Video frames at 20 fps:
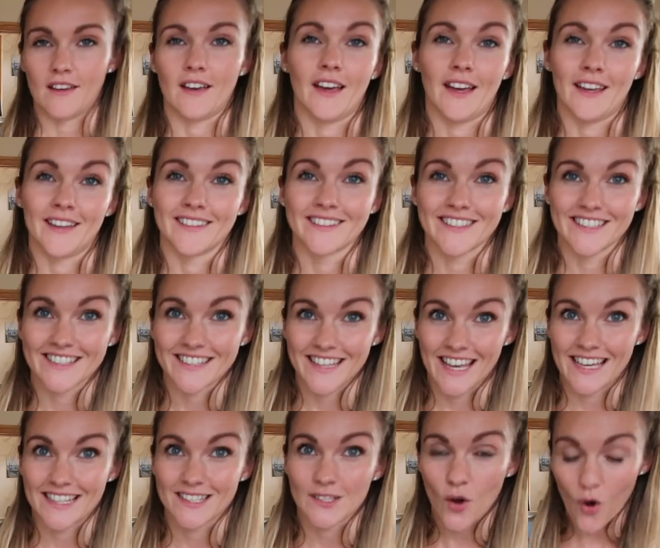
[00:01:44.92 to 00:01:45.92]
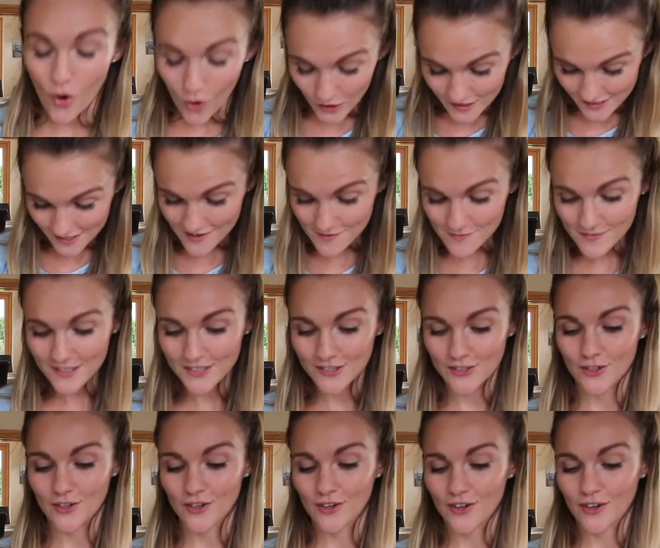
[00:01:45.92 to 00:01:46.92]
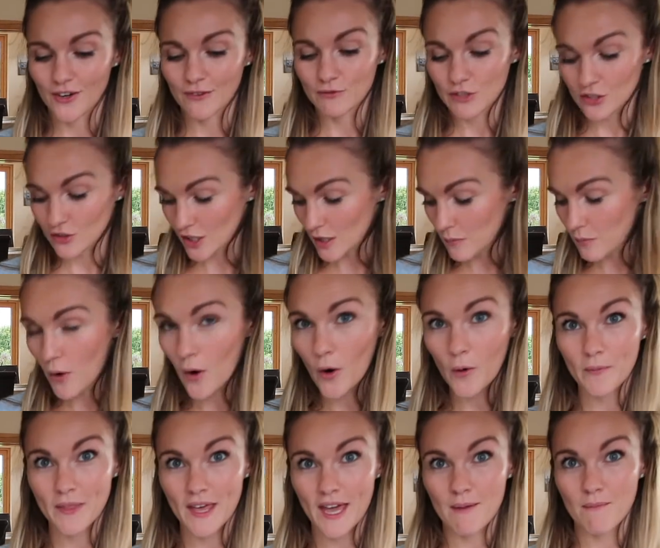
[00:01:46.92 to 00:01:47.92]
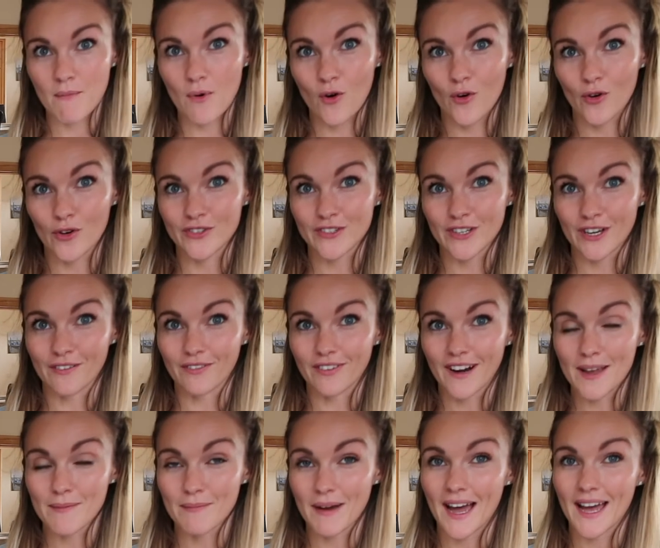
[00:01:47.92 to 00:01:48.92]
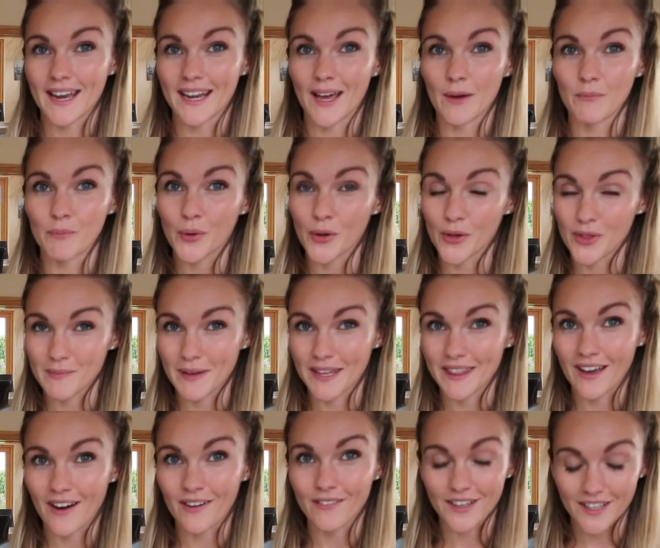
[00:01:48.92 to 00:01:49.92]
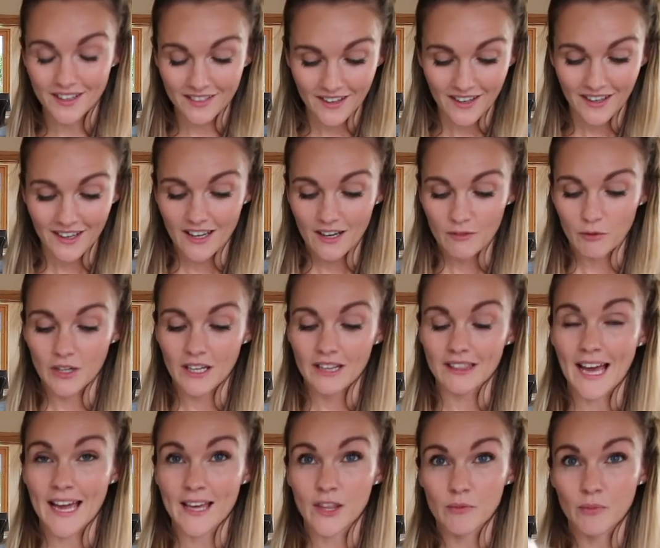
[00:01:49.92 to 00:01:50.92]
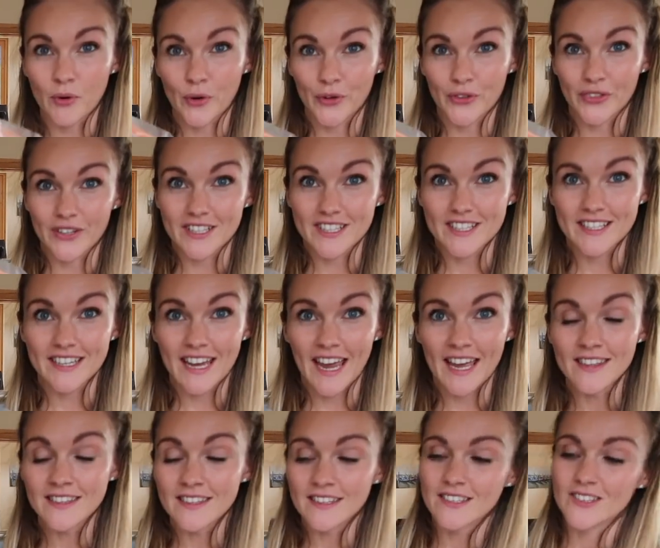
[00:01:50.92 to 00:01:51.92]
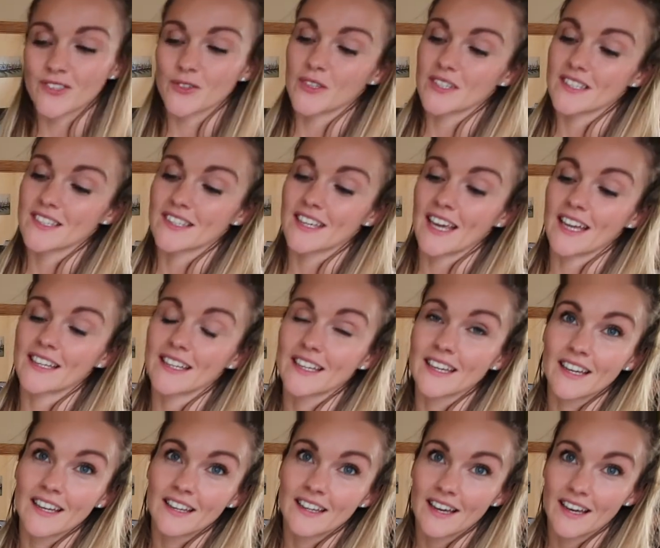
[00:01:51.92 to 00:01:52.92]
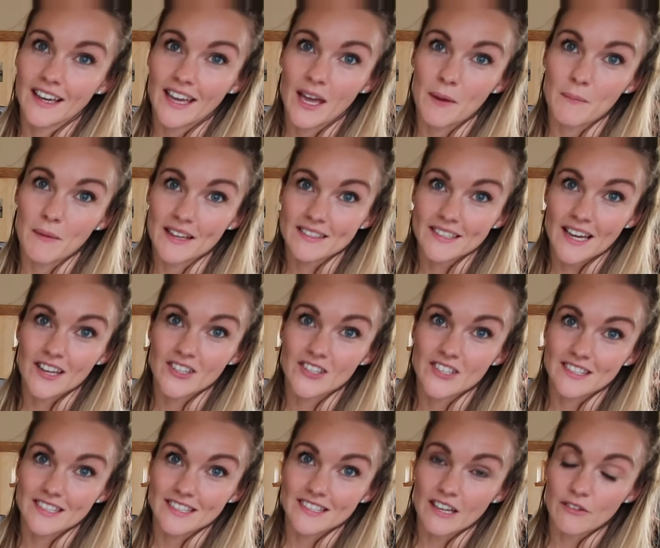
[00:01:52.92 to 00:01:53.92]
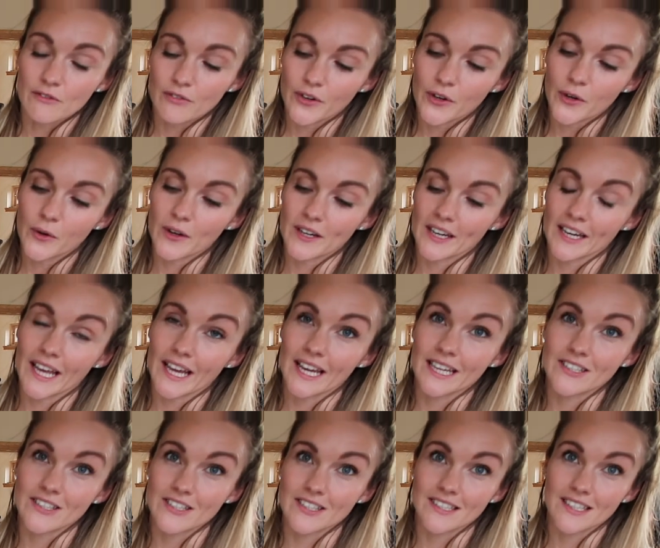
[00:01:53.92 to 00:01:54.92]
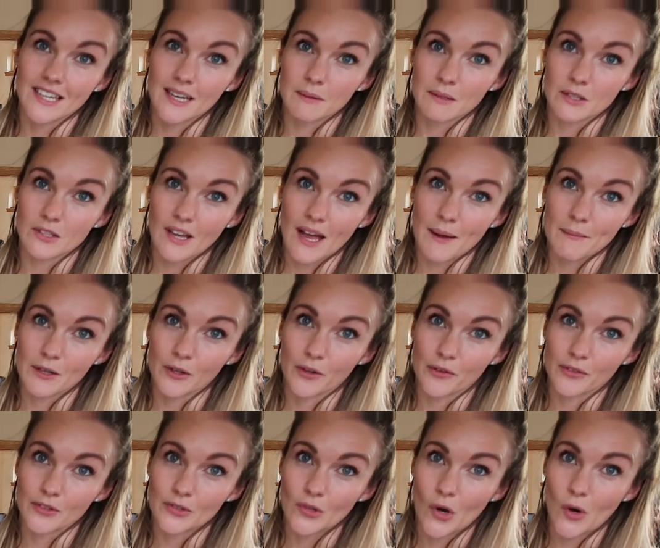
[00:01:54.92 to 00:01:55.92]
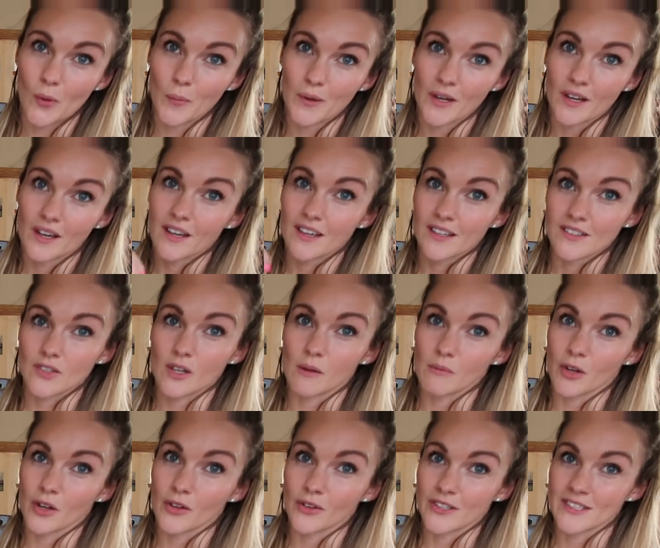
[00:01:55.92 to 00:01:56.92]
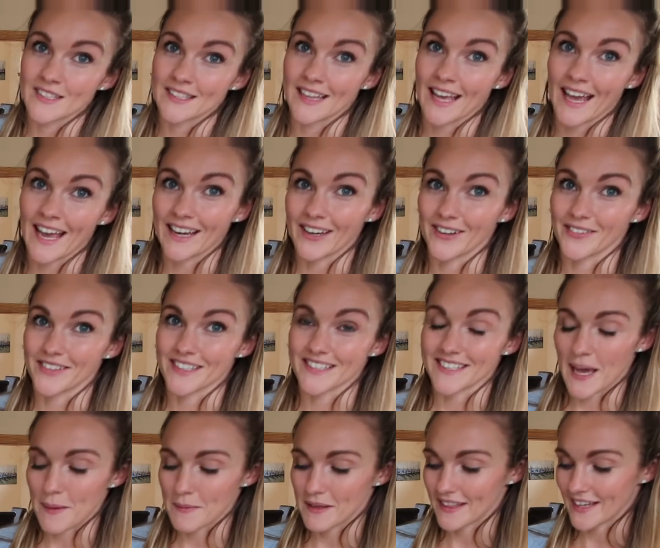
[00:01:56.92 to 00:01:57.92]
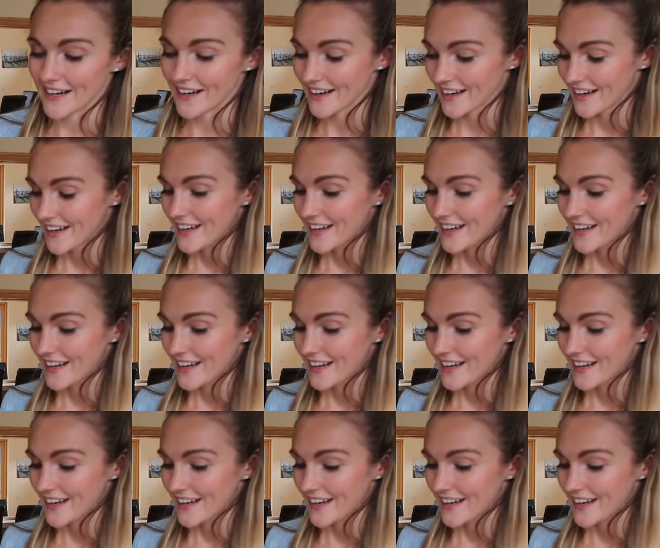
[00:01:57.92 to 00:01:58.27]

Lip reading: and just taste awesome. So I'm just going to pop them onto a frying pan and put them in the oven. I'm going to lie them on their skin, so the skin attaches to tin foil, and then I can just scrape the salmon off the top, so I'm not losing any of the salmon there.